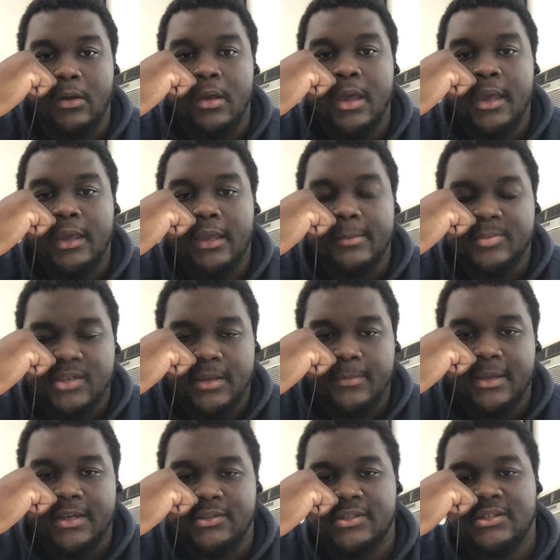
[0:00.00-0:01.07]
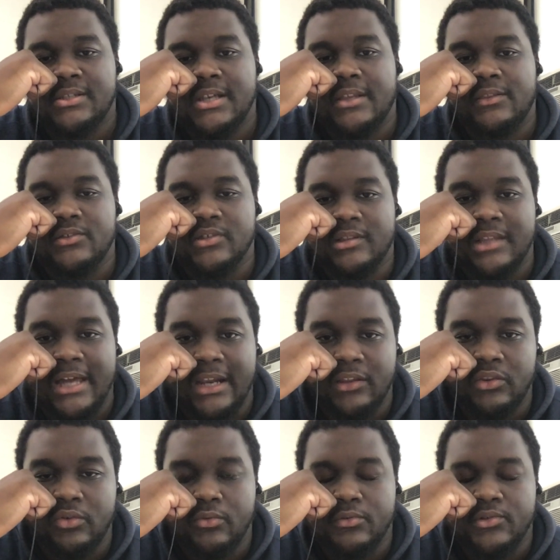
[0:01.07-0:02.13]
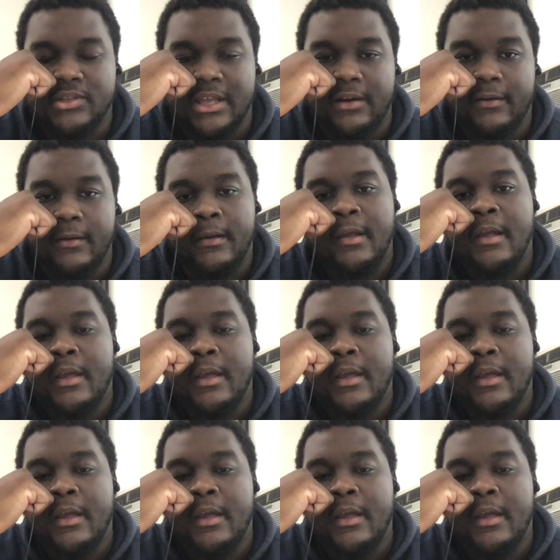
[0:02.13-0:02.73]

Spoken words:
You know what I'm saying? Because he said there's a lot of dudes that are,